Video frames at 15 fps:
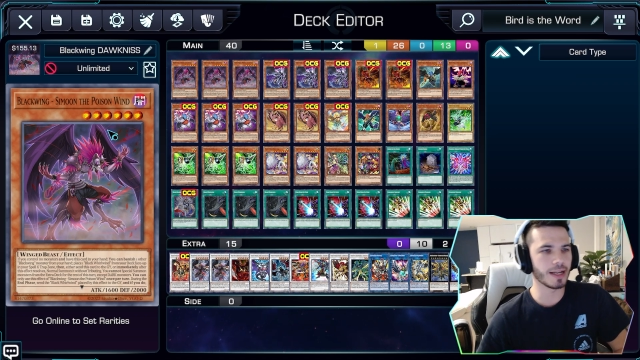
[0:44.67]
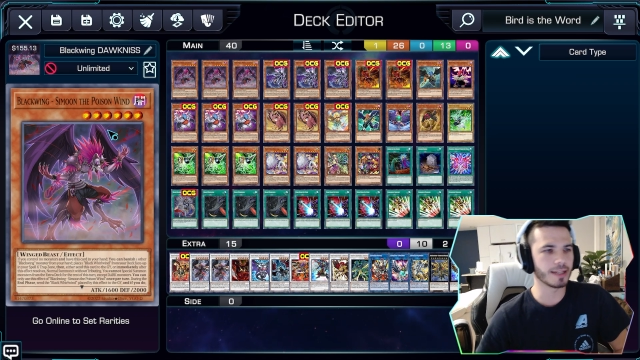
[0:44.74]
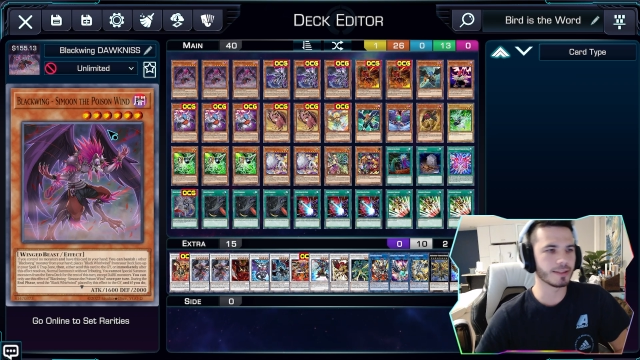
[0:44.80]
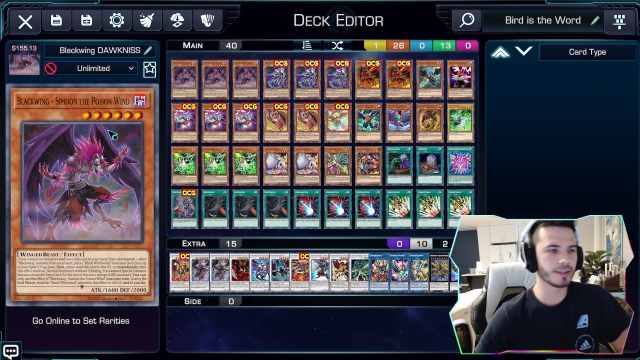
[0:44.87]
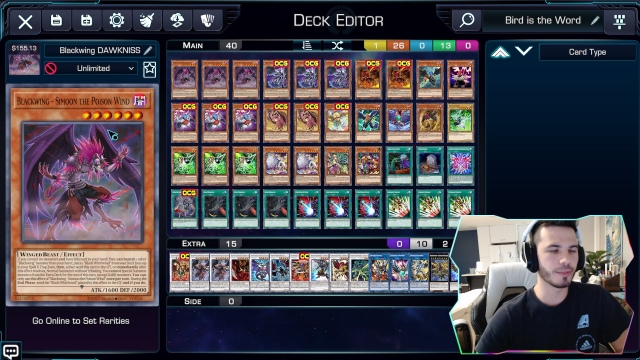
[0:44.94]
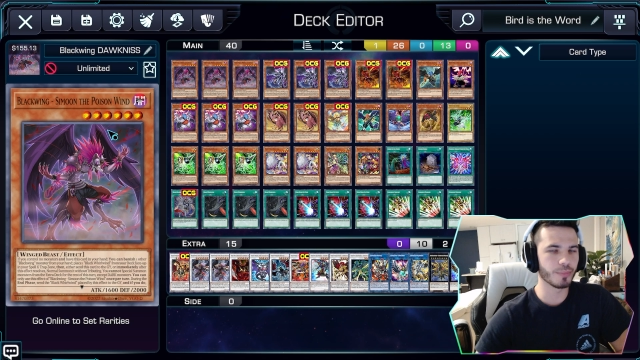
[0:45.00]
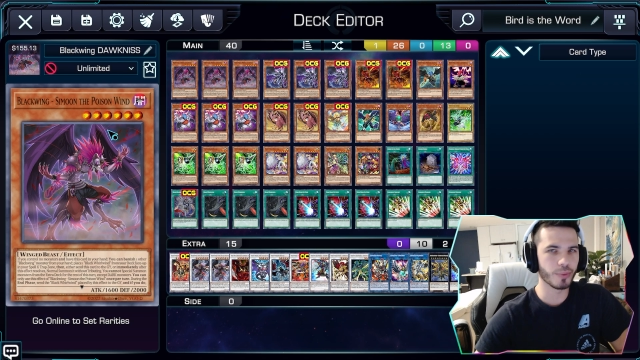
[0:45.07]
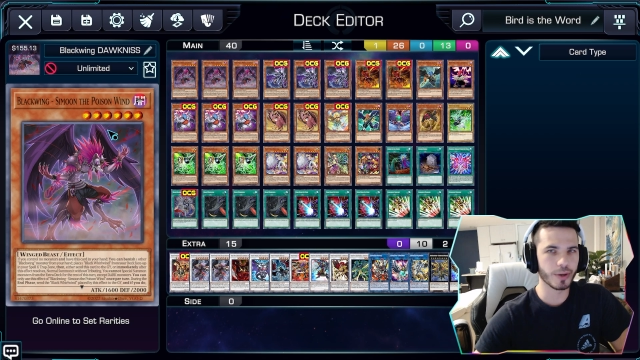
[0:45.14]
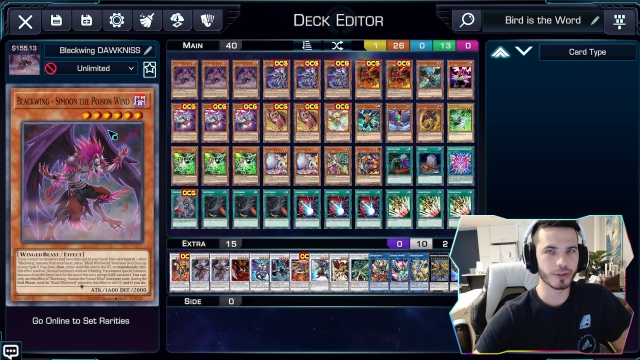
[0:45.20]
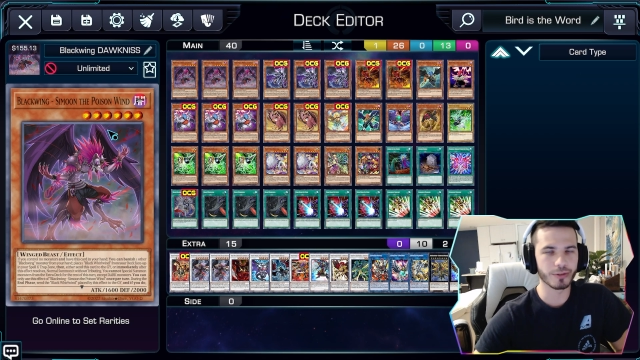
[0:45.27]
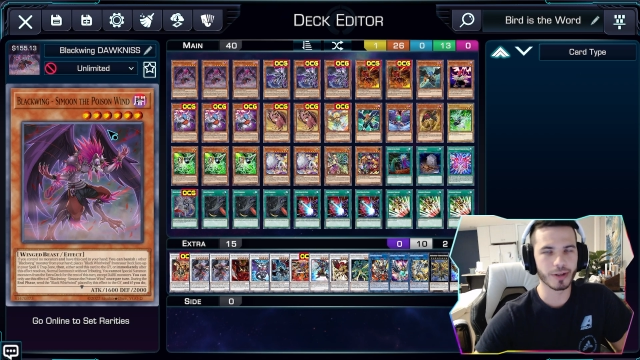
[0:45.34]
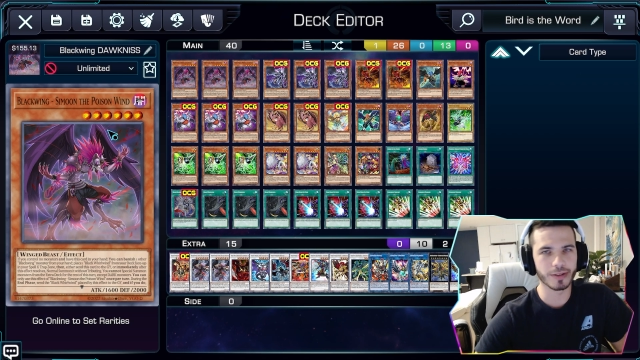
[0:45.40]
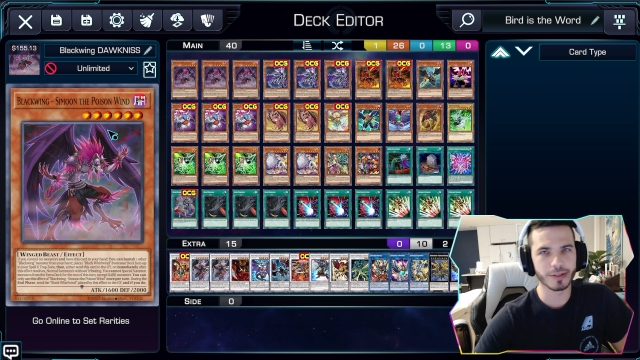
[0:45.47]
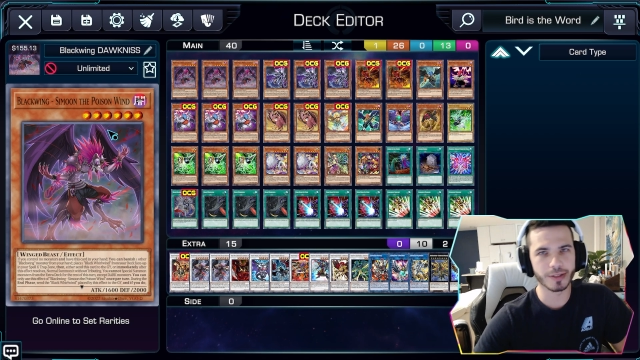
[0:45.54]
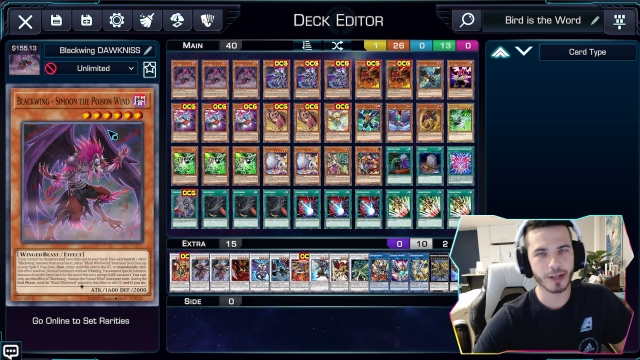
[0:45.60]
at some point
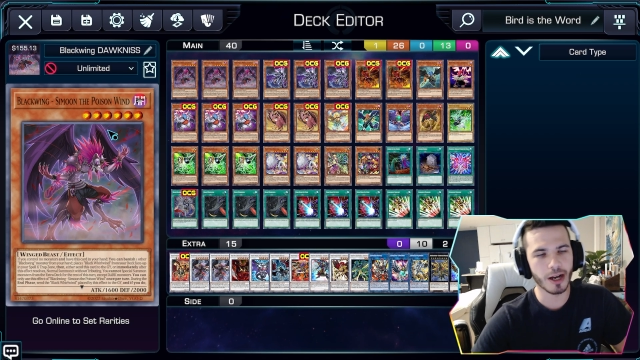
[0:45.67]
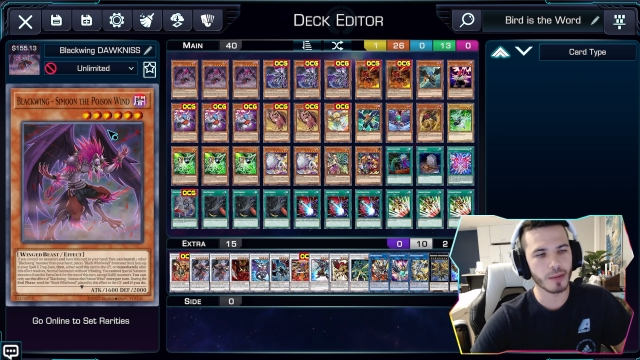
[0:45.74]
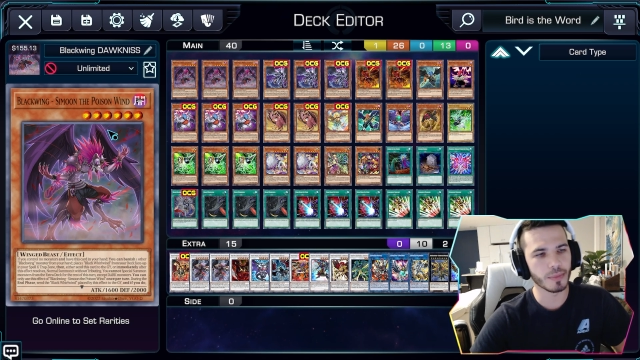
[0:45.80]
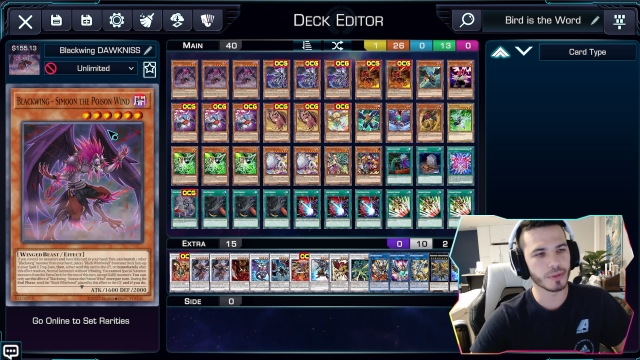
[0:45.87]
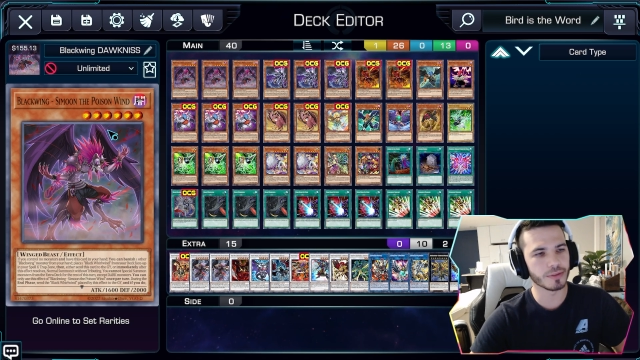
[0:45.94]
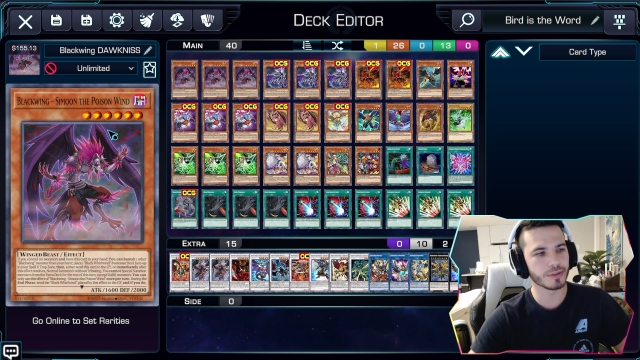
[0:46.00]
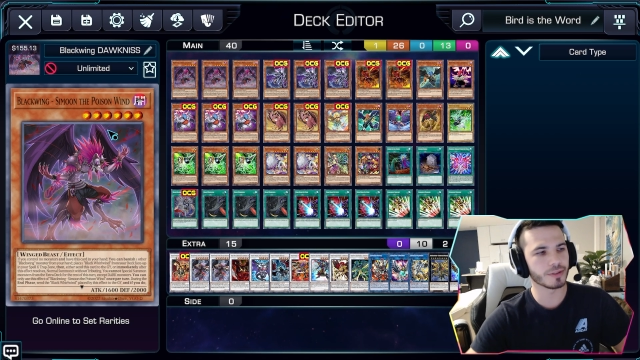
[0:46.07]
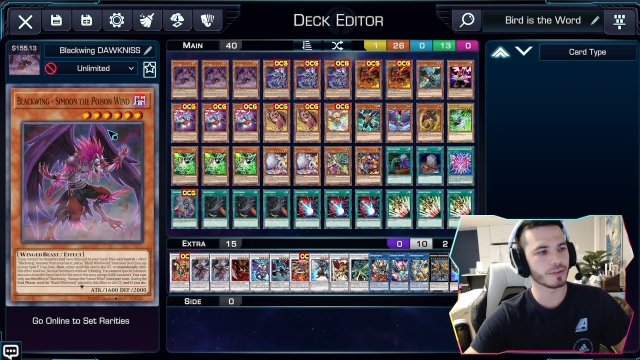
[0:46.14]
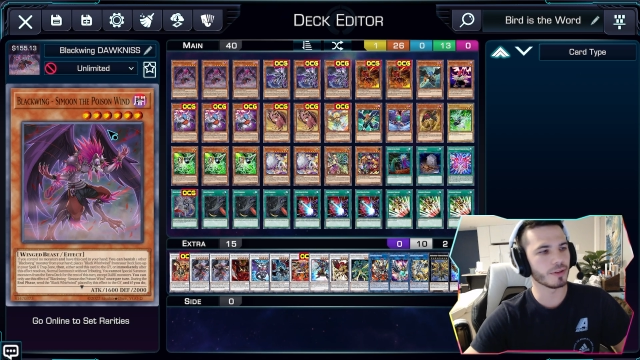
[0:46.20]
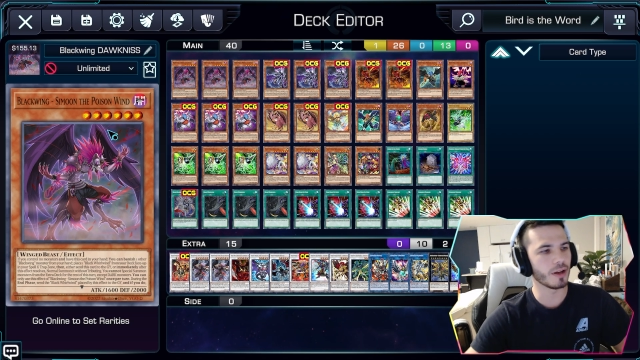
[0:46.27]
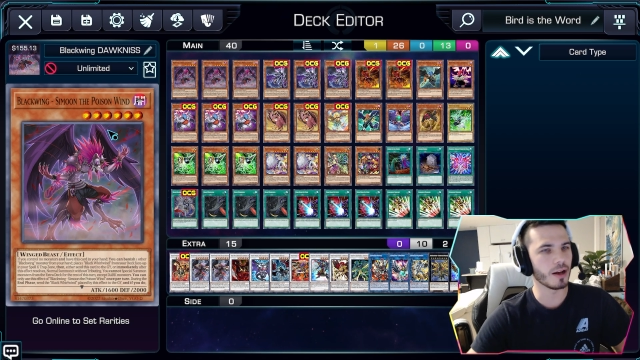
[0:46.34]
throughout these combos